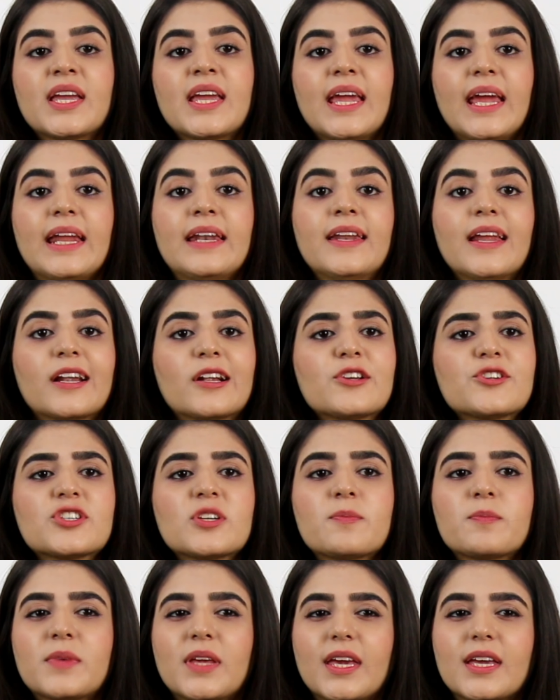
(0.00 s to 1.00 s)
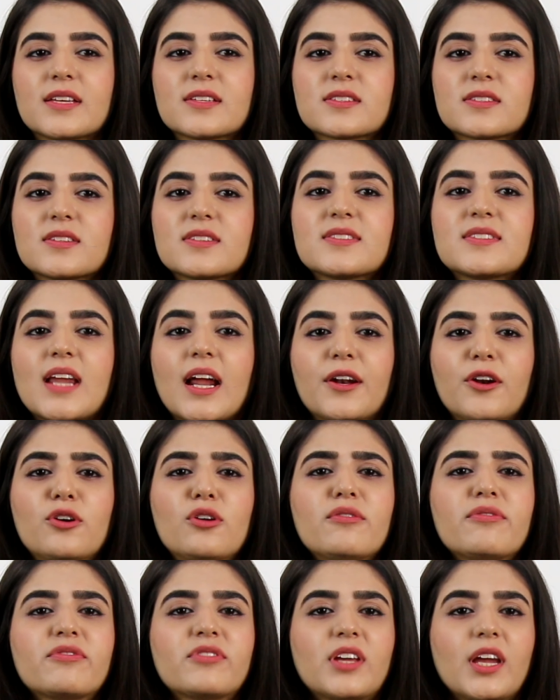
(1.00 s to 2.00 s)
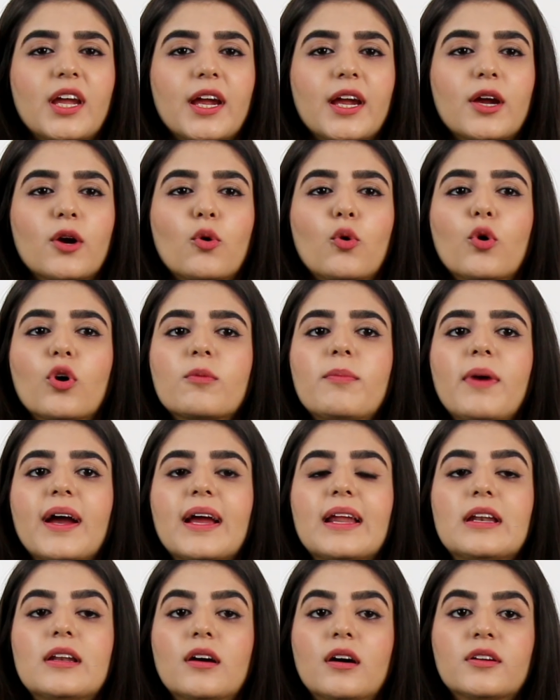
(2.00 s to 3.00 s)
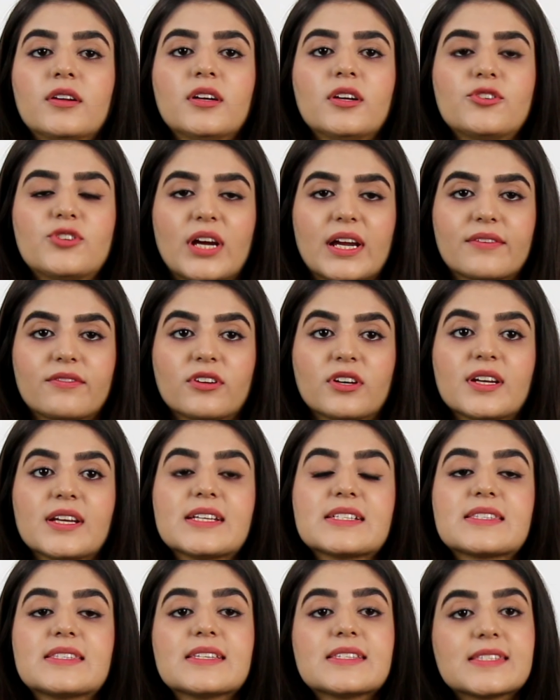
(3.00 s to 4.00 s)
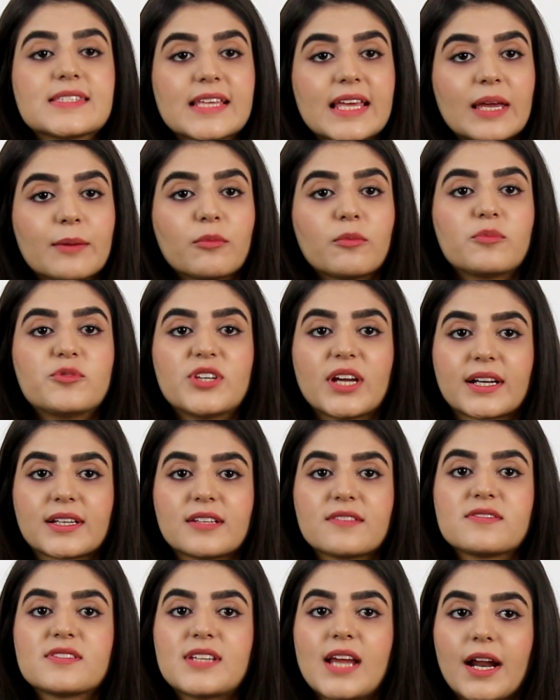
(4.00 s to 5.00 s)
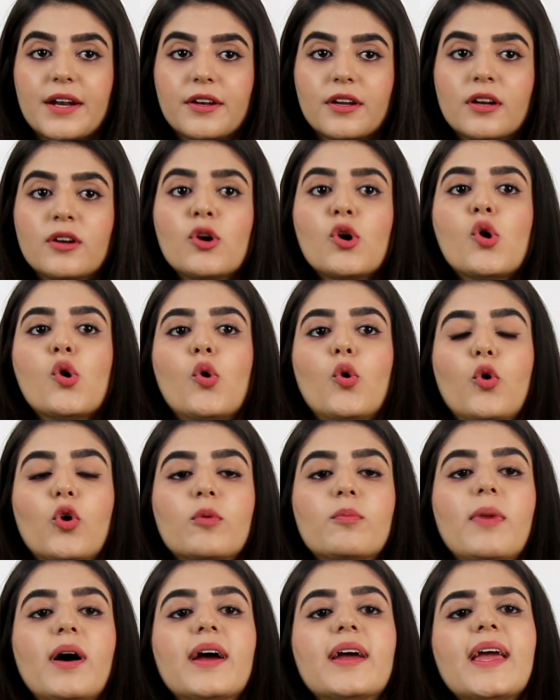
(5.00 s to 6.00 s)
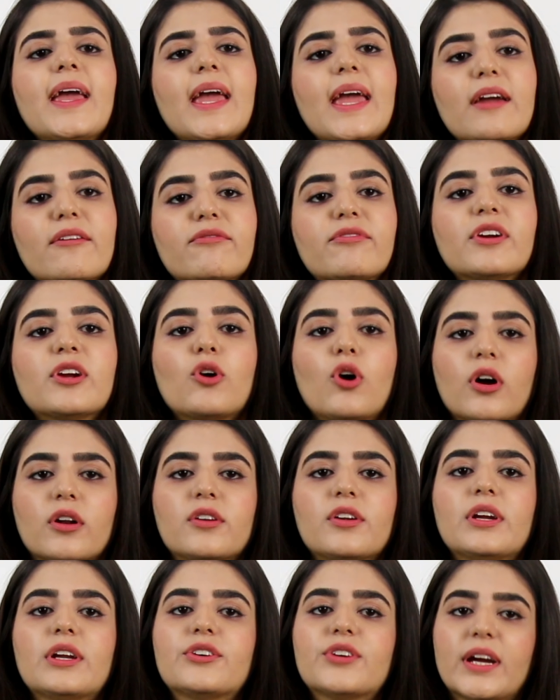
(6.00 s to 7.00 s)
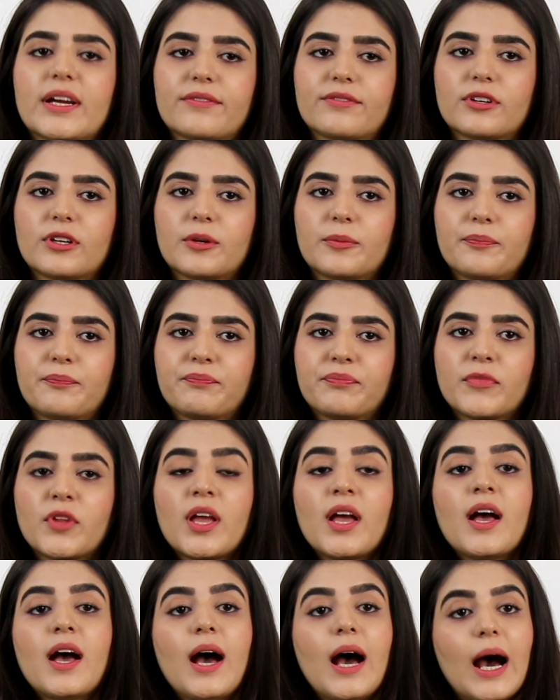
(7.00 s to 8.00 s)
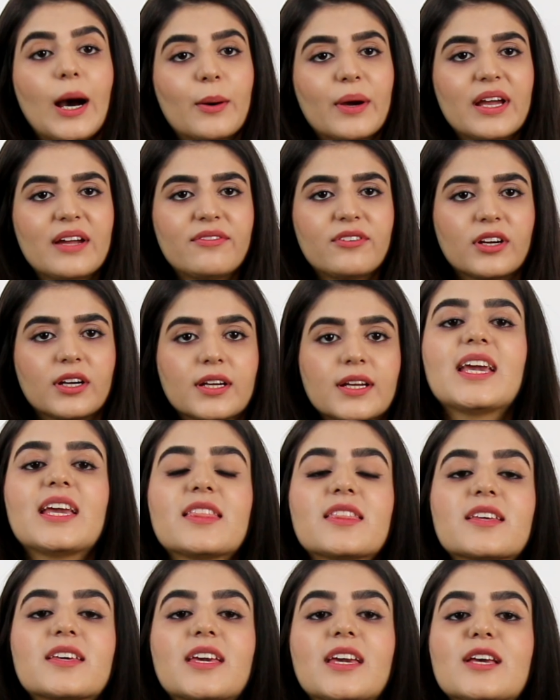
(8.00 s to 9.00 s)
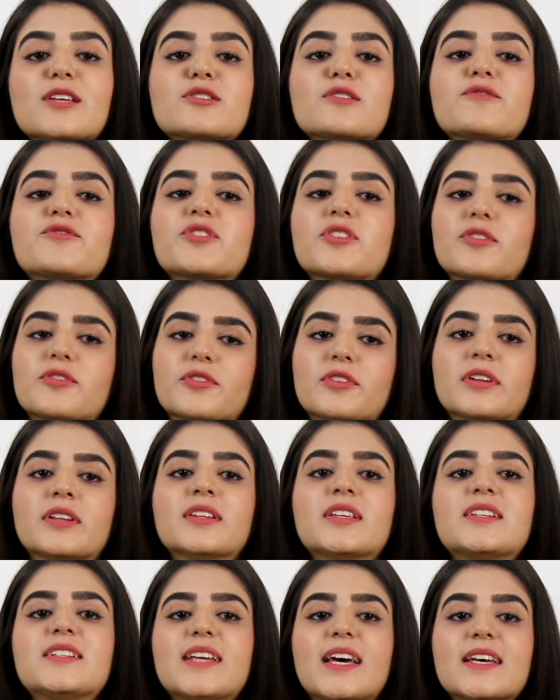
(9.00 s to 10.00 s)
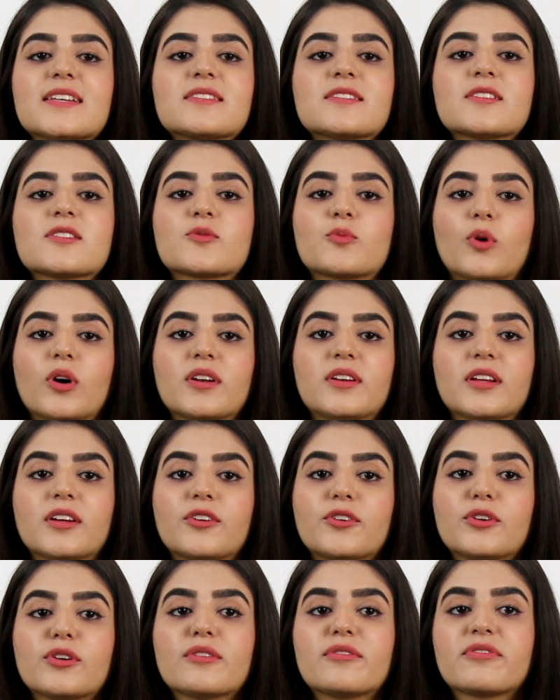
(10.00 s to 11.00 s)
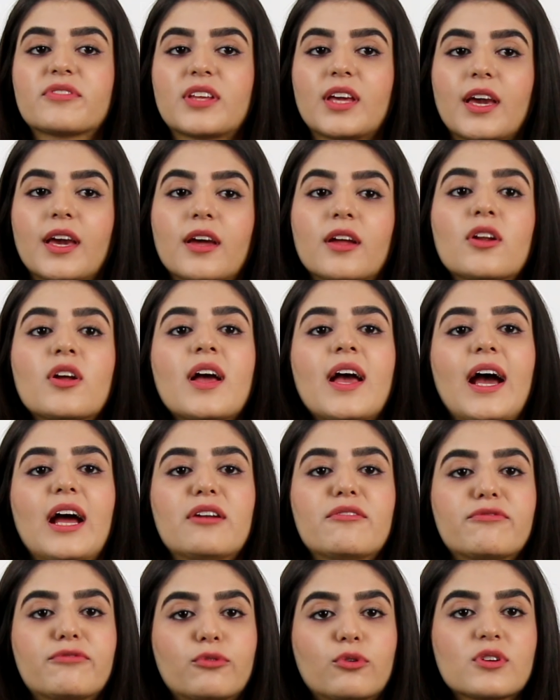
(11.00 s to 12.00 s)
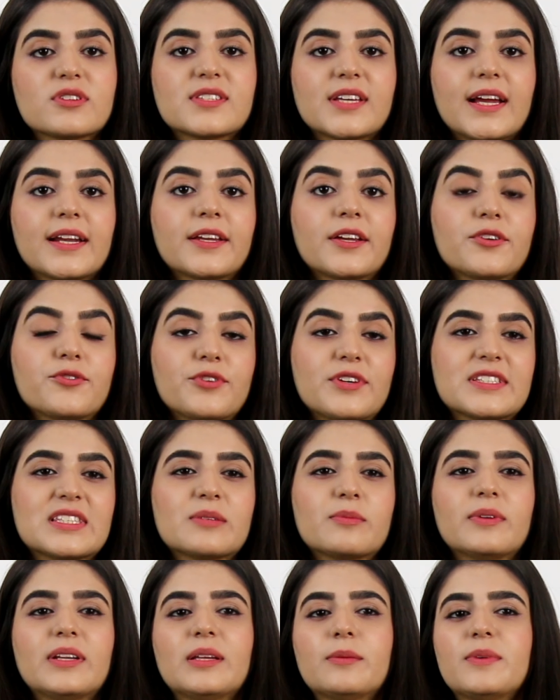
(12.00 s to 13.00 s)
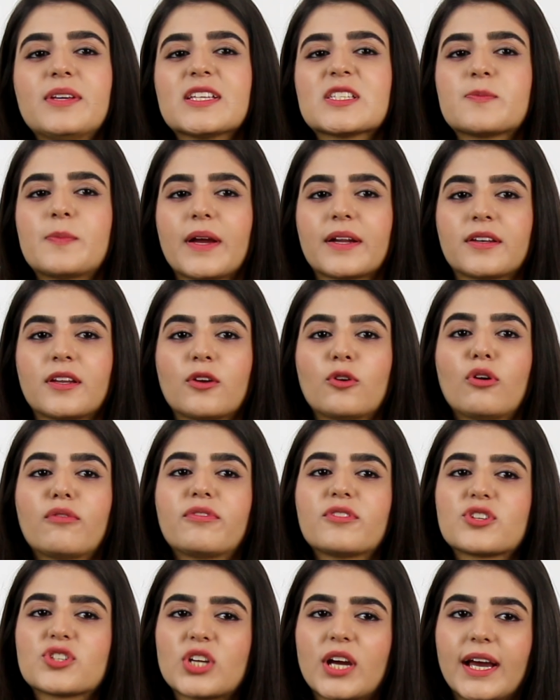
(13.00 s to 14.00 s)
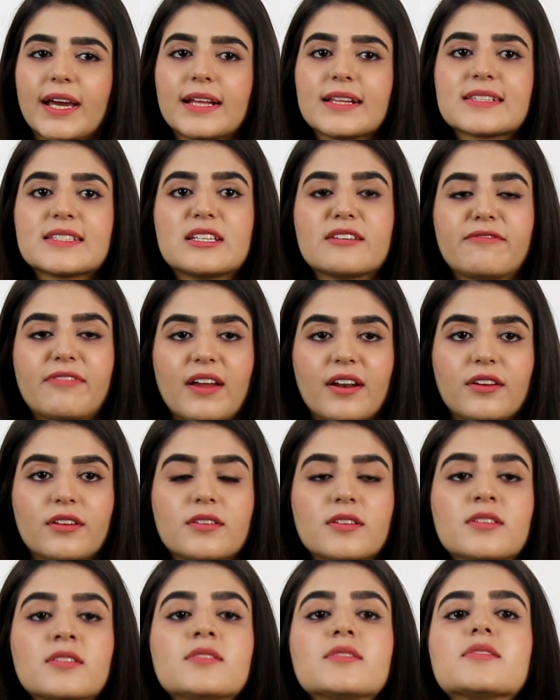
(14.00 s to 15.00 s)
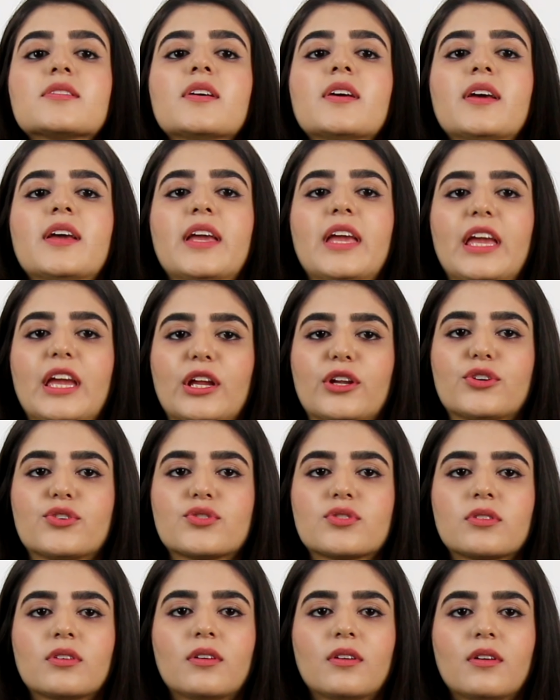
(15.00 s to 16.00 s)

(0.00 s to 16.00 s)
In Nettleship case, the standard of care owed by a learner driver is the same objective standard owed by every ordinary driver. However, in the case of children, the test is what degree of care and foresight can reasonably be expected of a child's defendant's age.